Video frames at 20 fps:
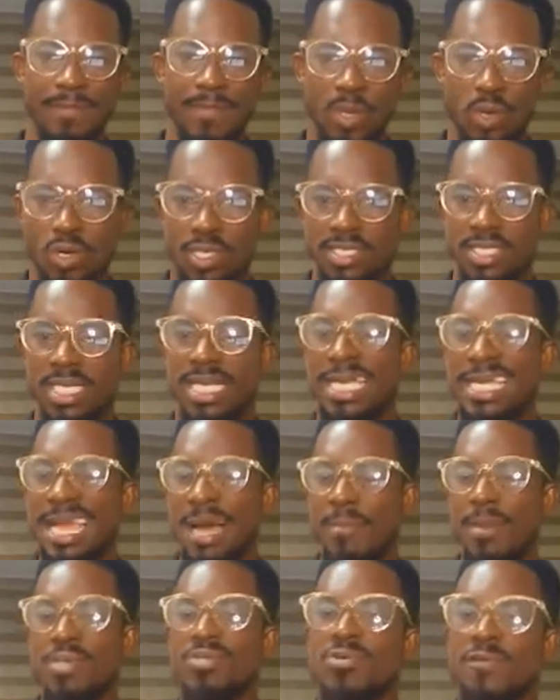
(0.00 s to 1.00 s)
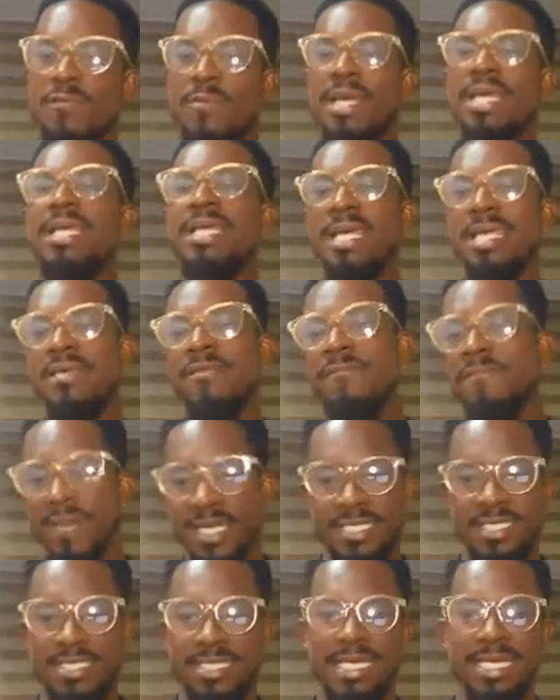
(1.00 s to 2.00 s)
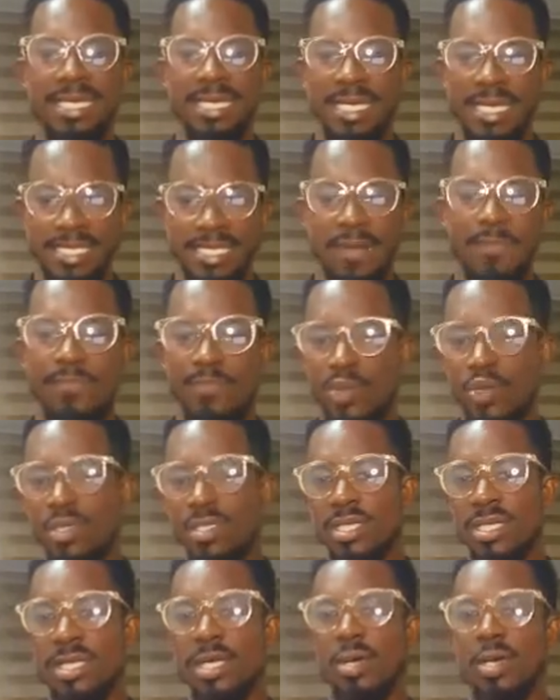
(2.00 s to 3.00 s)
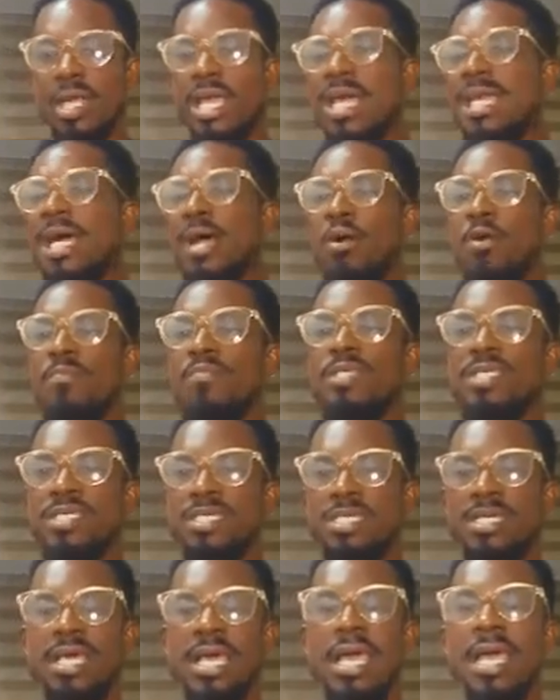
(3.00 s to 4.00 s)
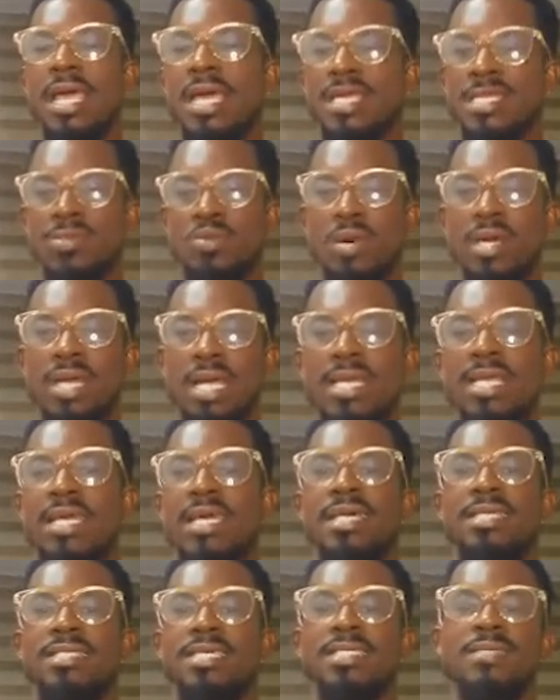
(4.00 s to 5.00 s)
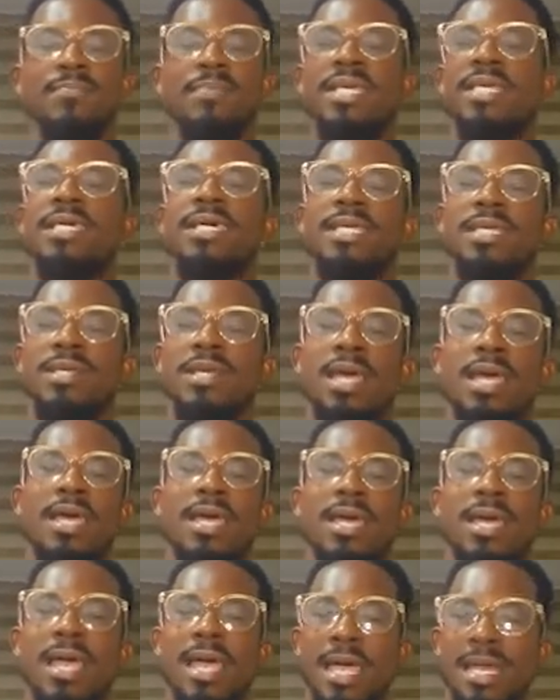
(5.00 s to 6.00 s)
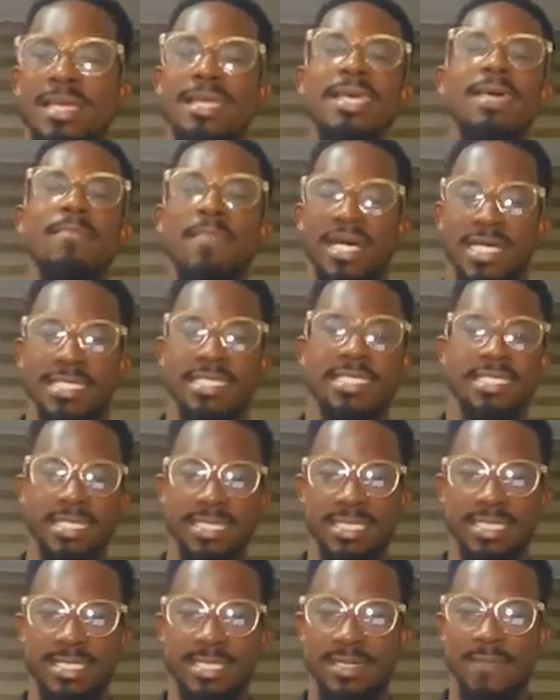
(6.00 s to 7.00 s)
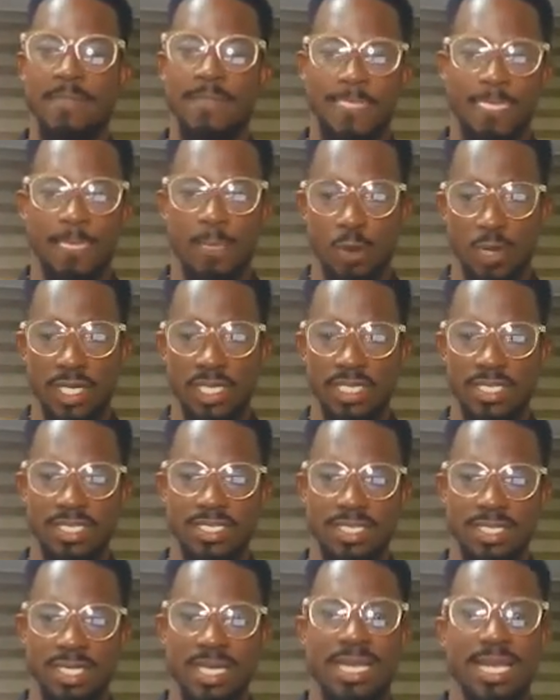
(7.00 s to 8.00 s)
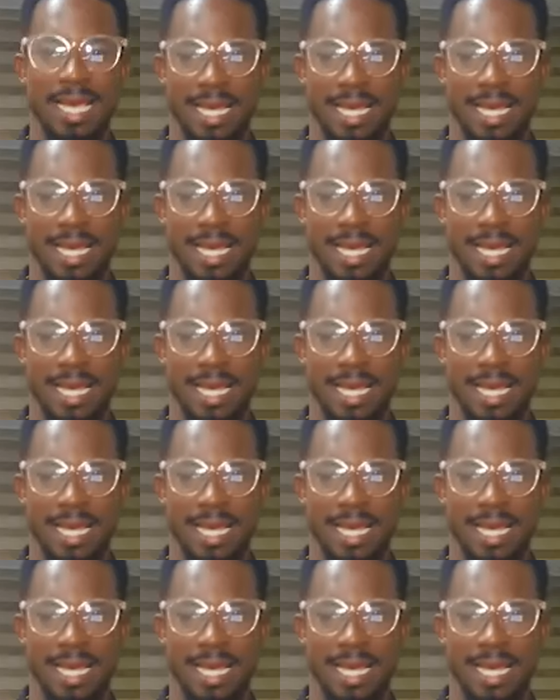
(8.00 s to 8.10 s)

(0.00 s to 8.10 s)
because the amount of money they invest in the Champions League and the other competition is one that they can't just make a layman decision on it.